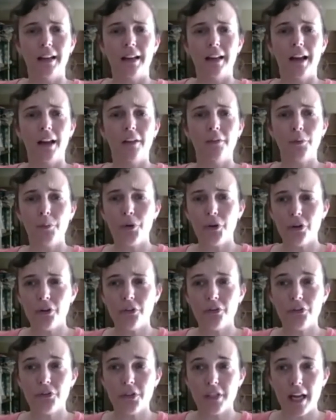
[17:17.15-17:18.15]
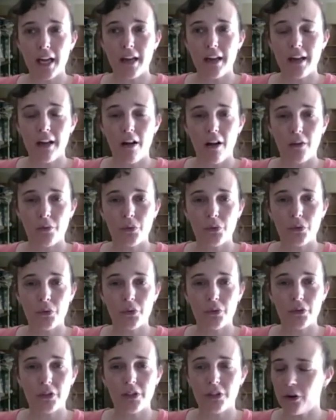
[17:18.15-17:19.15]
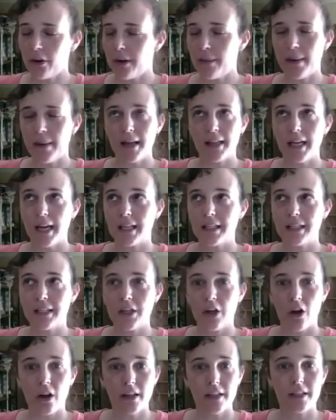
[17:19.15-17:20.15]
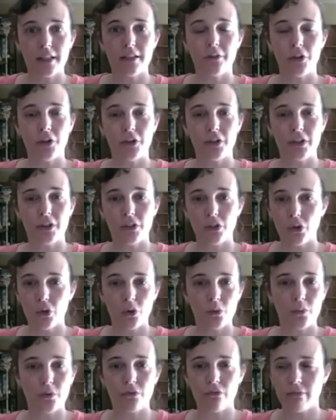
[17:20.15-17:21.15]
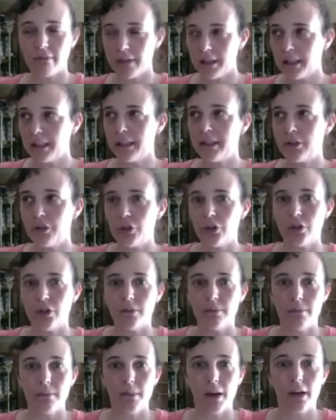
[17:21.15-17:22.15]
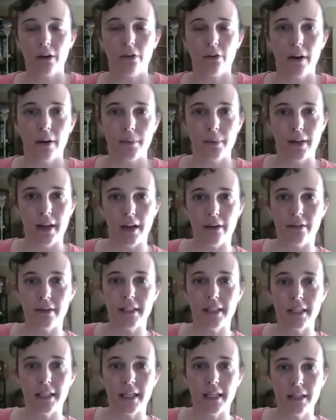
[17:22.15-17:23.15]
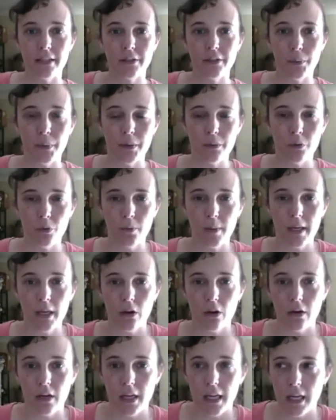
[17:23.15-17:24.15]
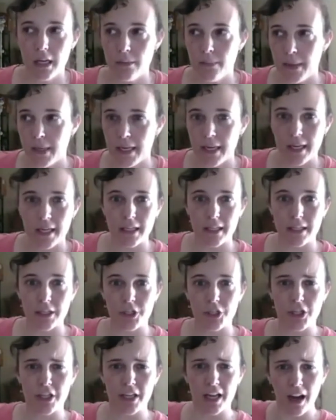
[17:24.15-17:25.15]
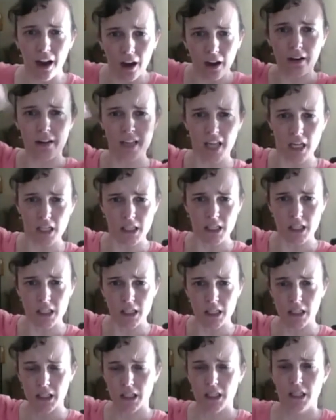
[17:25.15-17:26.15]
Have a beautiful day. Sorry about last night. Those storms really do muck around with our internet. We will be on NBN this year. Yes.